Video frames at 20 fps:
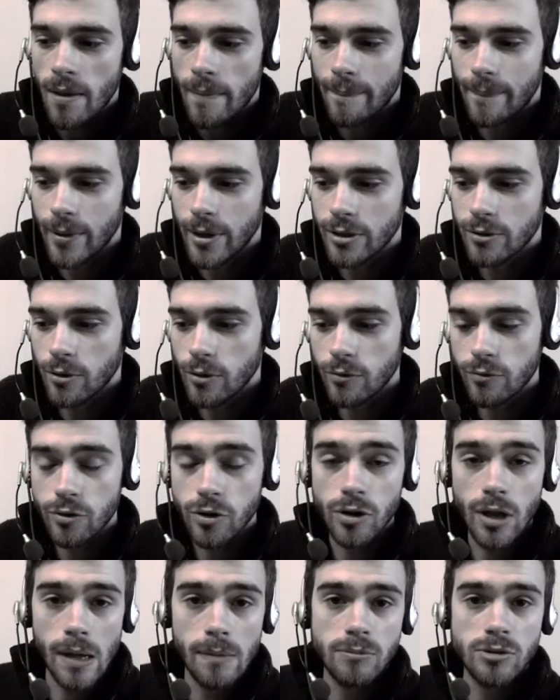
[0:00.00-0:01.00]
But
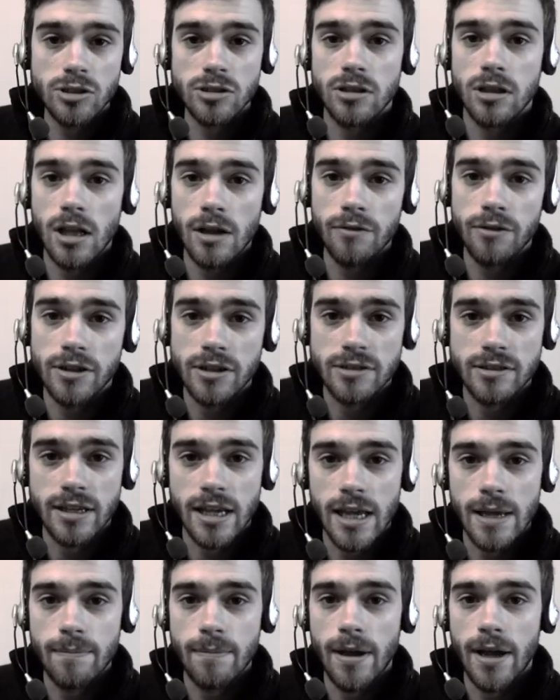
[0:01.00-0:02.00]
overall, I'm just loving this
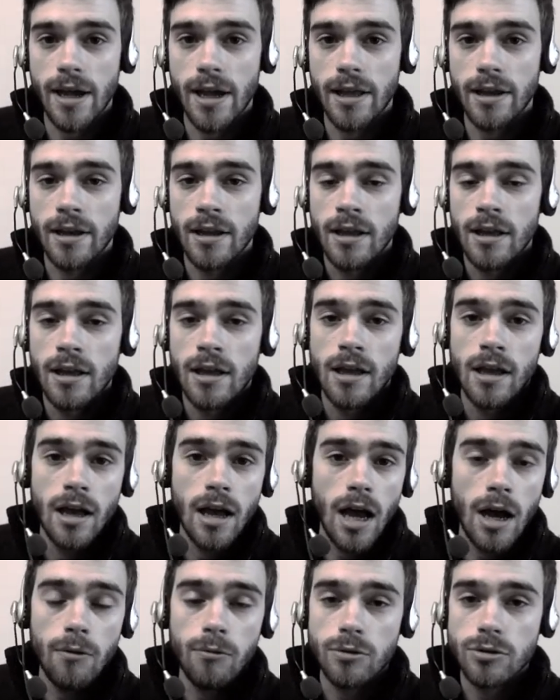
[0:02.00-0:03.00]
game and
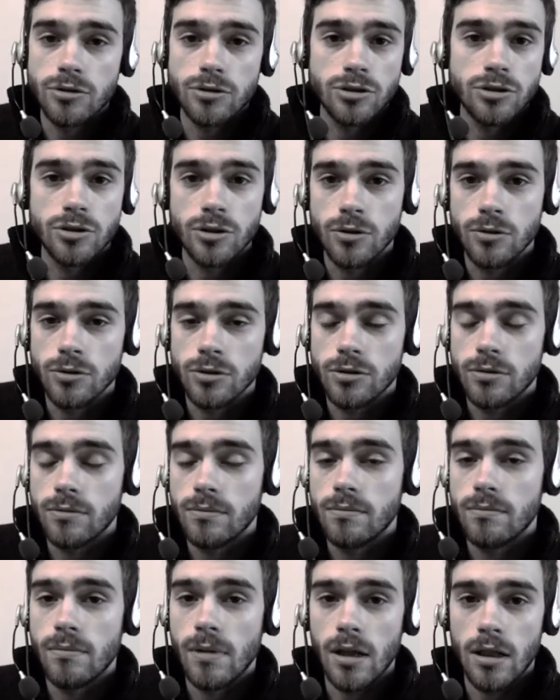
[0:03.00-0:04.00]
I want to show
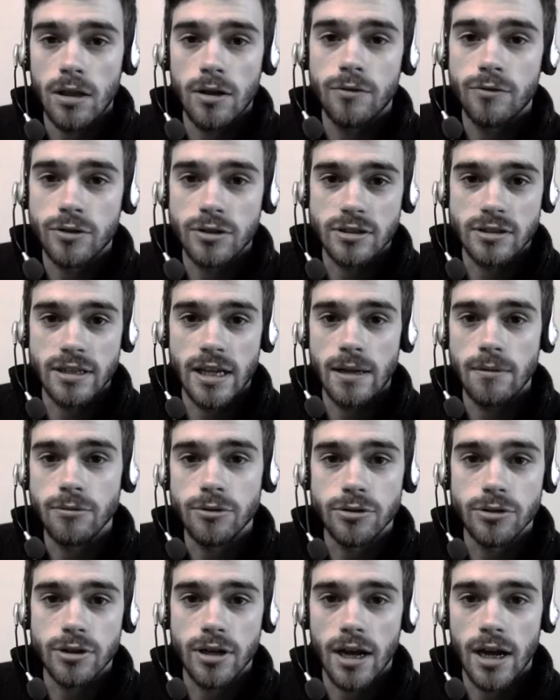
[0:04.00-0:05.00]
my love for this game
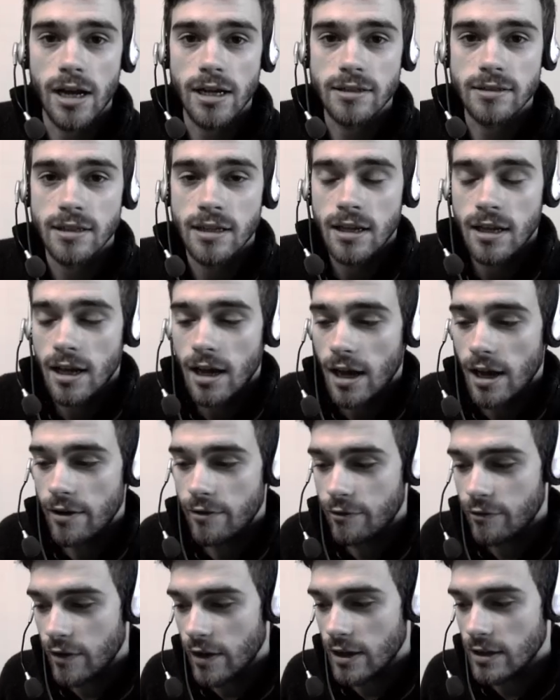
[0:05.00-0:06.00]
to you guys. I
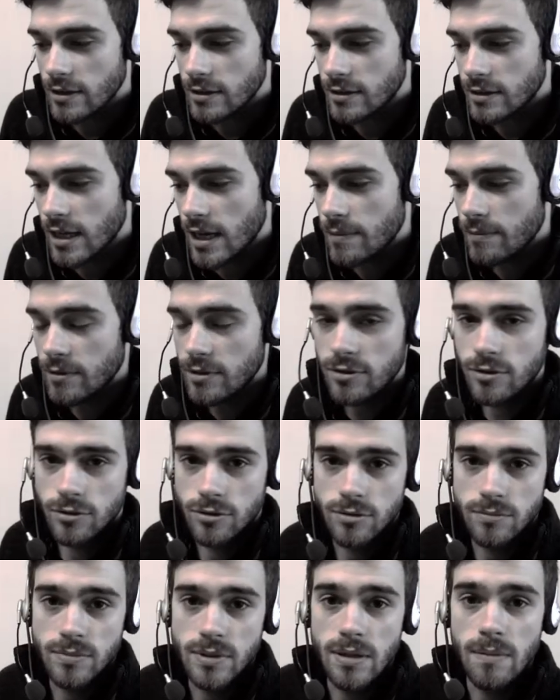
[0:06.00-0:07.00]
think this game is
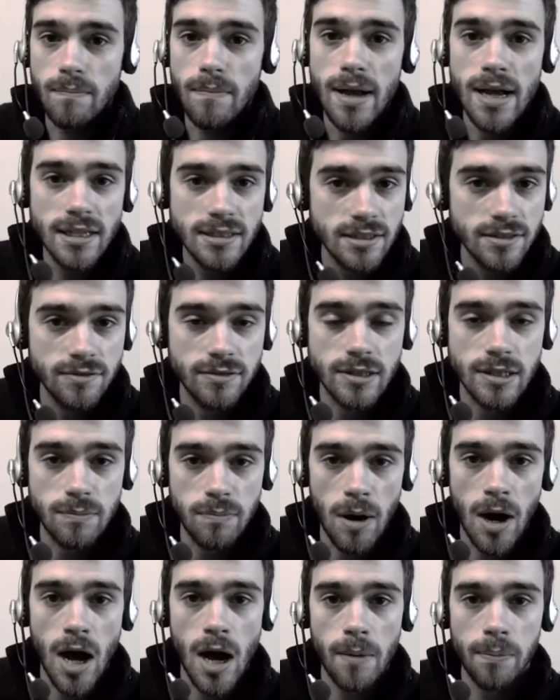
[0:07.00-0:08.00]
going to be massively
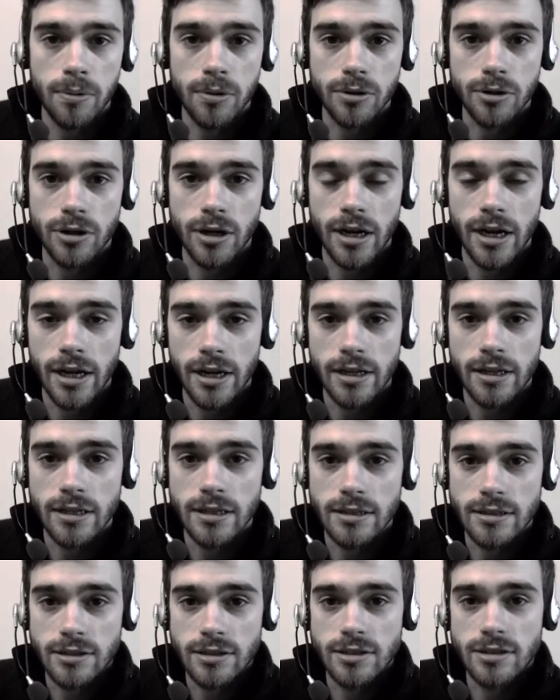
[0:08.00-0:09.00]
popular and
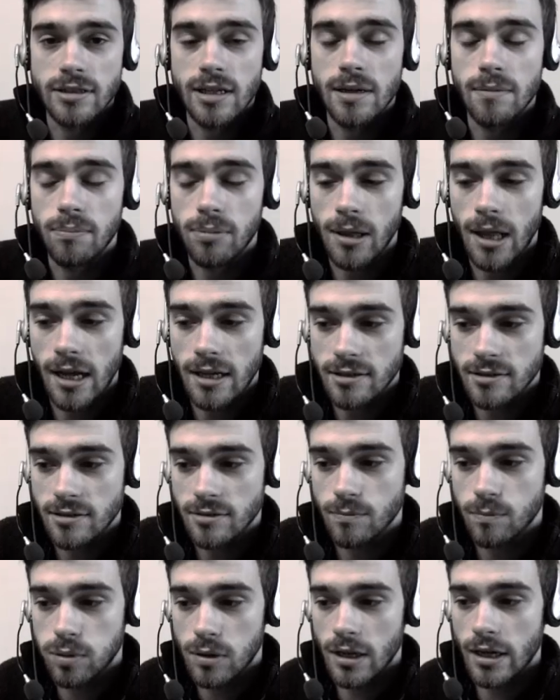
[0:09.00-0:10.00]
it's just a blast to
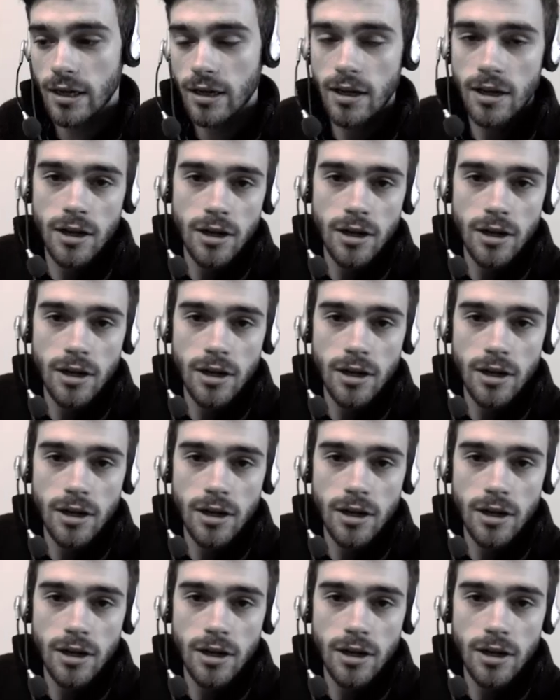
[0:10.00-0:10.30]
play.